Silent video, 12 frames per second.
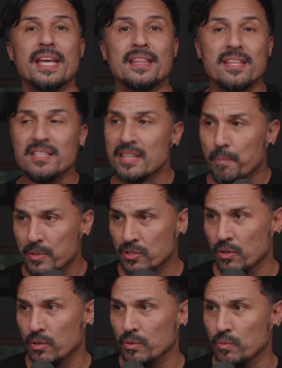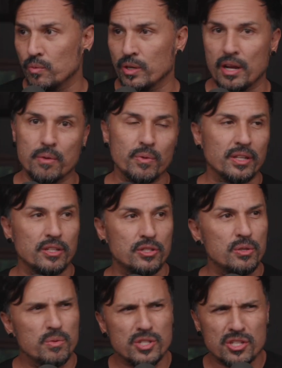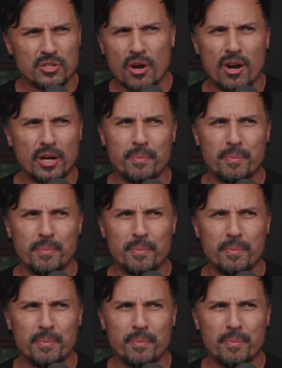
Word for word: in this episode, what I wanted to do was just talk